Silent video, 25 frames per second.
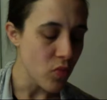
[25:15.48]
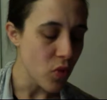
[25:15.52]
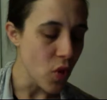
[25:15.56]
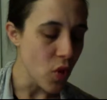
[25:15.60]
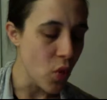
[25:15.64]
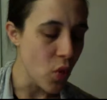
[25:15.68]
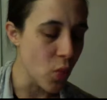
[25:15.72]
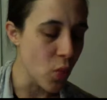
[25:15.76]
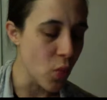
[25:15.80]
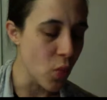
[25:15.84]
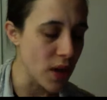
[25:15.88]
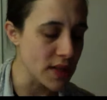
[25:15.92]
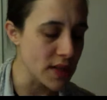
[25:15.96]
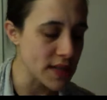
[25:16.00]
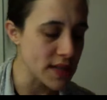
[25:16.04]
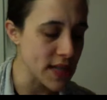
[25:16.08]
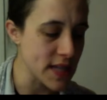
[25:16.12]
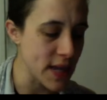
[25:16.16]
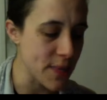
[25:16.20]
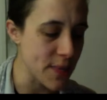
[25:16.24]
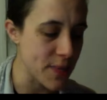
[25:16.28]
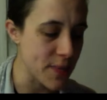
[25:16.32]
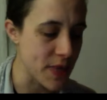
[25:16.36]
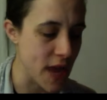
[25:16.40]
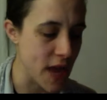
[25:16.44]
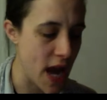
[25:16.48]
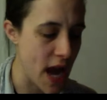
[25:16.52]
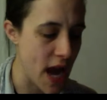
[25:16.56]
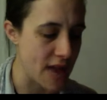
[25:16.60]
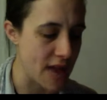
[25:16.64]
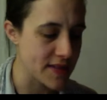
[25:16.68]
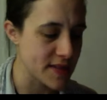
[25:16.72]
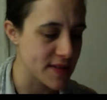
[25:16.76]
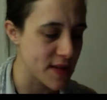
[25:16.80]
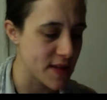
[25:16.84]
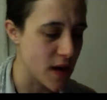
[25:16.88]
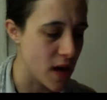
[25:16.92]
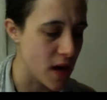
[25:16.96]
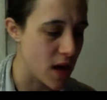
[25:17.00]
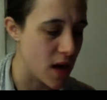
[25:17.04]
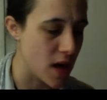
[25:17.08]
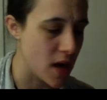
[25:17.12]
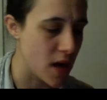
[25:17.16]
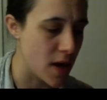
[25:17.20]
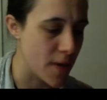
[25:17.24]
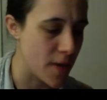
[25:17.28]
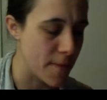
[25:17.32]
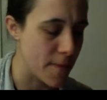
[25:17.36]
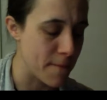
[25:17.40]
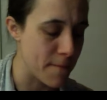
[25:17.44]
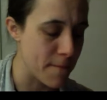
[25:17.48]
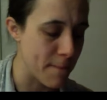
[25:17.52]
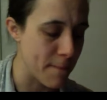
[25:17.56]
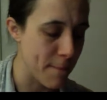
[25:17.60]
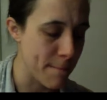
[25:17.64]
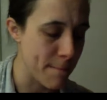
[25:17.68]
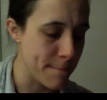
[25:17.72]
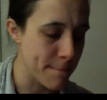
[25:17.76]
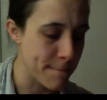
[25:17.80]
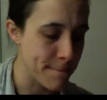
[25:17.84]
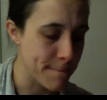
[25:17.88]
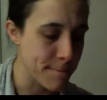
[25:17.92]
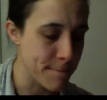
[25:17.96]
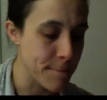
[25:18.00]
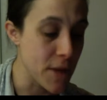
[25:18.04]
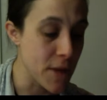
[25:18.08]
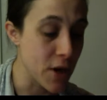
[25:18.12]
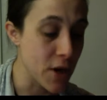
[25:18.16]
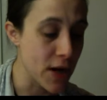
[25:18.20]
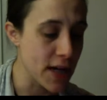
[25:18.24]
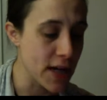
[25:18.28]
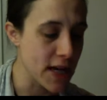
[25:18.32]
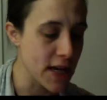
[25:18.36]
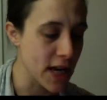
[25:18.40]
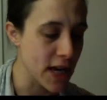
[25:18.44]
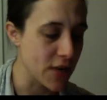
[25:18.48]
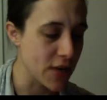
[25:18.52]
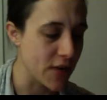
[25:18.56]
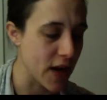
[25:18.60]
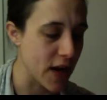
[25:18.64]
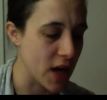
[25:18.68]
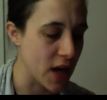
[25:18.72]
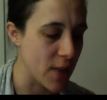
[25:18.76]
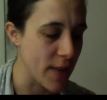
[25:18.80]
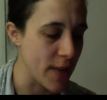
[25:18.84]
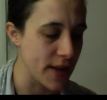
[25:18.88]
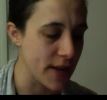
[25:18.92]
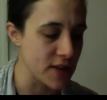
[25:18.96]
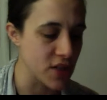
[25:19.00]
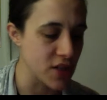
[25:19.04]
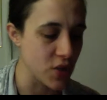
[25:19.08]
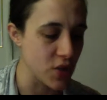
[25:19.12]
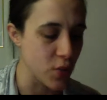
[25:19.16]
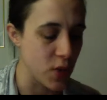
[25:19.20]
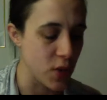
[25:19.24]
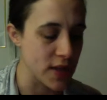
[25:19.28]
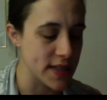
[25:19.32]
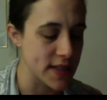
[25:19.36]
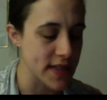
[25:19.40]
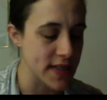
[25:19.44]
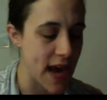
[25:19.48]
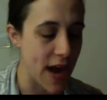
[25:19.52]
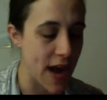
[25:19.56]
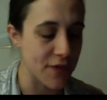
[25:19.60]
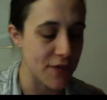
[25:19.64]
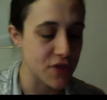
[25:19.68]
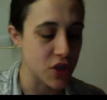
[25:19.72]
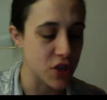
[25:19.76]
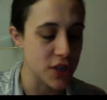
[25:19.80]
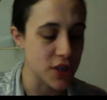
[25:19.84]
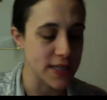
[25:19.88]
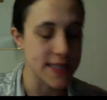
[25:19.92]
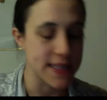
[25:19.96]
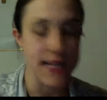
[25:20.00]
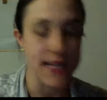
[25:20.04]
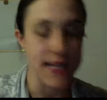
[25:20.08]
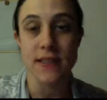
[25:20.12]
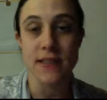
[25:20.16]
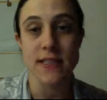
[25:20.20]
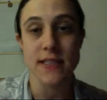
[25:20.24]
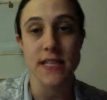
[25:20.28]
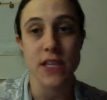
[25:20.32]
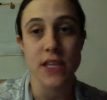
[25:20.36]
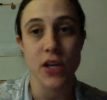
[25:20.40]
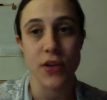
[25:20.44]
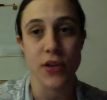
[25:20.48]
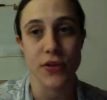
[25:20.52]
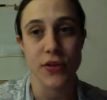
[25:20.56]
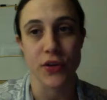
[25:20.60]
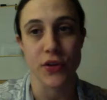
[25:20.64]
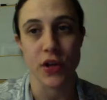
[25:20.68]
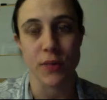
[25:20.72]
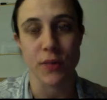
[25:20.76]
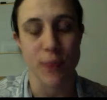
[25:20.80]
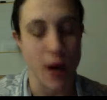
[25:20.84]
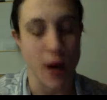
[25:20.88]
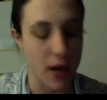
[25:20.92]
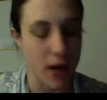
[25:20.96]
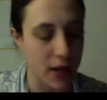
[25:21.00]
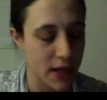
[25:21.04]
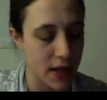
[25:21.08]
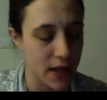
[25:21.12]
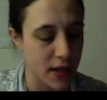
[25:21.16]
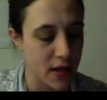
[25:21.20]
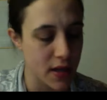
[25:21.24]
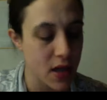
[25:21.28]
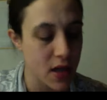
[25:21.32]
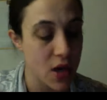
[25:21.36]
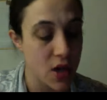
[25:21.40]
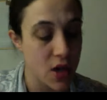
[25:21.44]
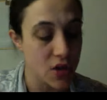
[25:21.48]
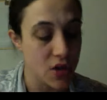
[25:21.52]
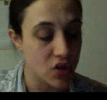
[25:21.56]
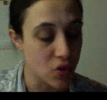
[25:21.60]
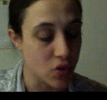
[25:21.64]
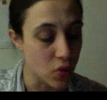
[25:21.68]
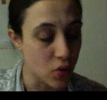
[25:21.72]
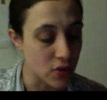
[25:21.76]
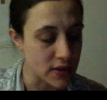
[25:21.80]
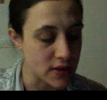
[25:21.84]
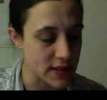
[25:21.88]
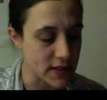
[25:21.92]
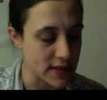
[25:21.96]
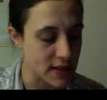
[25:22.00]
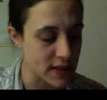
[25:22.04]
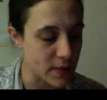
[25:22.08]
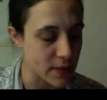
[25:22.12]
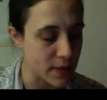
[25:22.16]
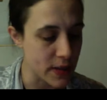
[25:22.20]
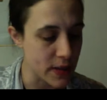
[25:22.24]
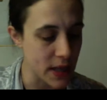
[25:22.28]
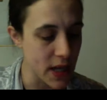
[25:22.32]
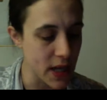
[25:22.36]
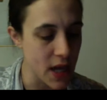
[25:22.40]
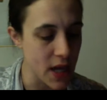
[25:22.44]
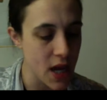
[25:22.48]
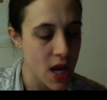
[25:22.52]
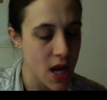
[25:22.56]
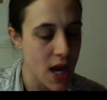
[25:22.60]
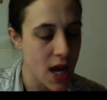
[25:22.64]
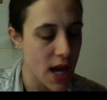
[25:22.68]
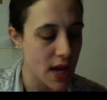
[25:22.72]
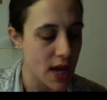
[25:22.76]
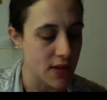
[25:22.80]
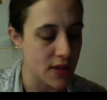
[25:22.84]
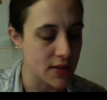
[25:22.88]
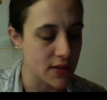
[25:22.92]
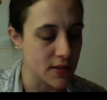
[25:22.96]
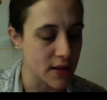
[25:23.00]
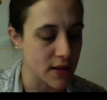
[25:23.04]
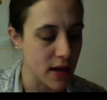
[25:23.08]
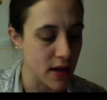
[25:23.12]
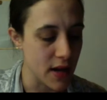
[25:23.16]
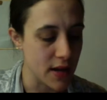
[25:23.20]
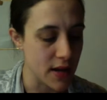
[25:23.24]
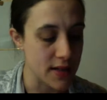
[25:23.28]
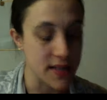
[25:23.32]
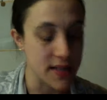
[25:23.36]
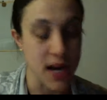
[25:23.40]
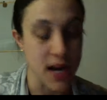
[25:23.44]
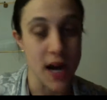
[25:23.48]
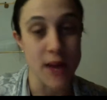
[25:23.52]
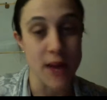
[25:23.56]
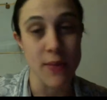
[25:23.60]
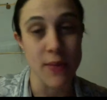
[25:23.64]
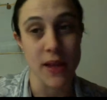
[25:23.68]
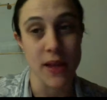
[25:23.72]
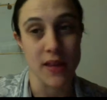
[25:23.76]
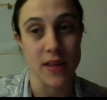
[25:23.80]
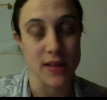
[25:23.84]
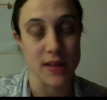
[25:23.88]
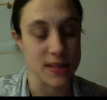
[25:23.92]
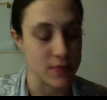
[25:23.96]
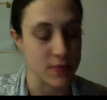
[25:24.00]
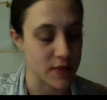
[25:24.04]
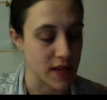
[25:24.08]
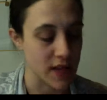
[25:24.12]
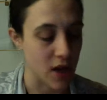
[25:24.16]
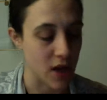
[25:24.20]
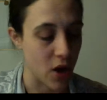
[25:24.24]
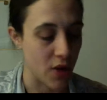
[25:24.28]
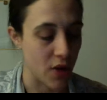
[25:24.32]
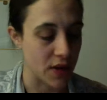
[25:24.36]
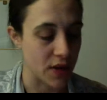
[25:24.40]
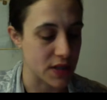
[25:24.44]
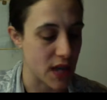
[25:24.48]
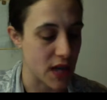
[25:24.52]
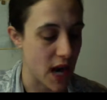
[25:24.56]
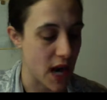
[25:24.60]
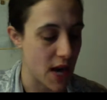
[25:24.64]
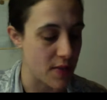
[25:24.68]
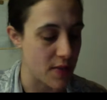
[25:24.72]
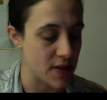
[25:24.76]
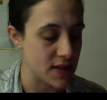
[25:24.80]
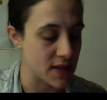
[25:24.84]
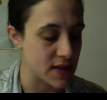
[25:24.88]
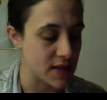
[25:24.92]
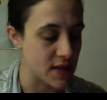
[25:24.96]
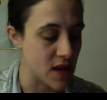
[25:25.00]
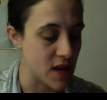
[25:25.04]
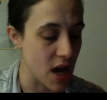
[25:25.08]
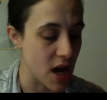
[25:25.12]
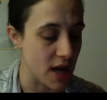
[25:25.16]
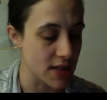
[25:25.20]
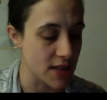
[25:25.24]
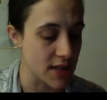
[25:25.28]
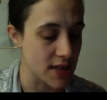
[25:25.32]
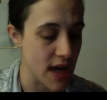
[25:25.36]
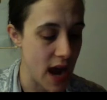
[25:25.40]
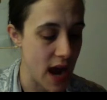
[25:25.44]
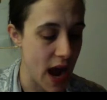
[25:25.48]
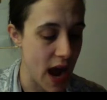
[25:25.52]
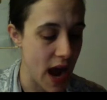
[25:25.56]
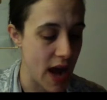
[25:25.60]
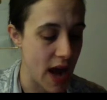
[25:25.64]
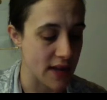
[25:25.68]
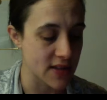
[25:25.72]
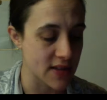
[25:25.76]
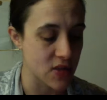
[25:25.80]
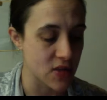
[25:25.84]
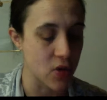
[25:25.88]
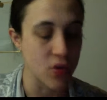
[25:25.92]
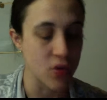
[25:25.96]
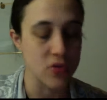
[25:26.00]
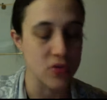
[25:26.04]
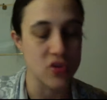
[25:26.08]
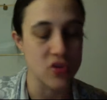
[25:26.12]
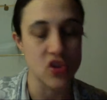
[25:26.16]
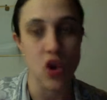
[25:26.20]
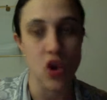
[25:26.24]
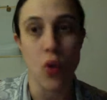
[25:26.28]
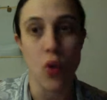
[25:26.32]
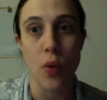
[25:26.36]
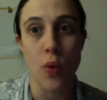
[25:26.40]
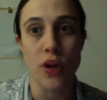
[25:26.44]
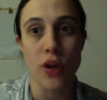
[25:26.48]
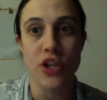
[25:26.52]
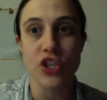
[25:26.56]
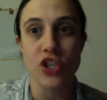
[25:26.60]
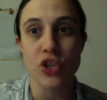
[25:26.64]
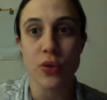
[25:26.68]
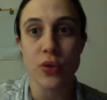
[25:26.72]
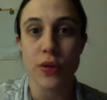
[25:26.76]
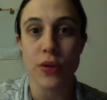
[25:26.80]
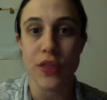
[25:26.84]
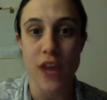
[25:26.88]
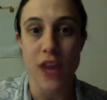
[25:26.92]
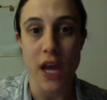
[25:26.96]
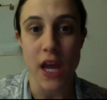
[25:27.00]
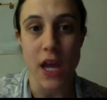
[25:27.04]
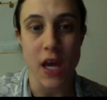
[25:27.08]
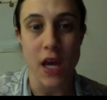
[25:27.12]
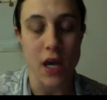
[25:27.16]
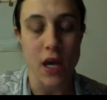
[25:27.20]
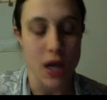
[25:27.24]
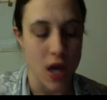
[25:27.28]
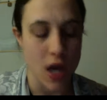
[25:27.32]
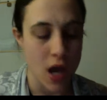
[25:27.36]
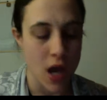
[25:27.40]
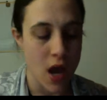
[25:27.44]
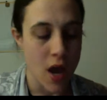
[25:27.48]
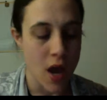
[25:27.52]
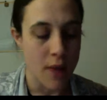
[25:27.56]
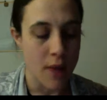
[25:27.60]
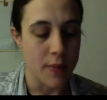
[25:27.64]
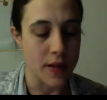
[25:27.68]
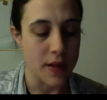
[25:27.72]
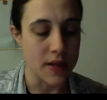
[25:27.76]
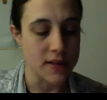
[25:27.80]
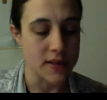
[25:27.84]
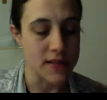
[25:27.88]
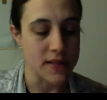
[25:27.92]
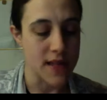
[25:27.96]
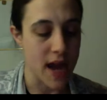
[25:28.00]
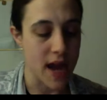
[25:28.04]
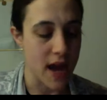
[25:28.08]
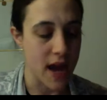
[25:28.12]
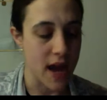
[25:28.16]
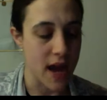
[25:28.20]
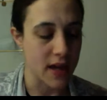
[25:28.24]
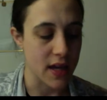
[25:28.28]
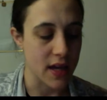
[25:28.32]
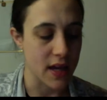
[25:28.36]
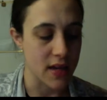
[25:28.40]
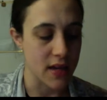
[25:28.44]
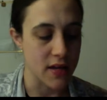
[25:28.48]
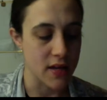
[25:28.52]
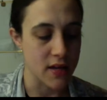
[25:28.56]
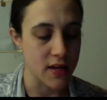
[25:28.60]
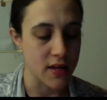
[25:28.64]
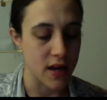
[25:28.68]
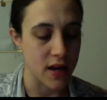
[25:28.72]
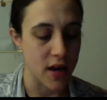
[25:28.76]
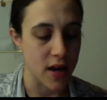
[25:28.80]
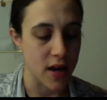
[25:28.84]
One tip that Marian had recommended was, after sending a third-party tool to somebody, because I make this mistake all the time, is not to ask, so what did you think? Because that can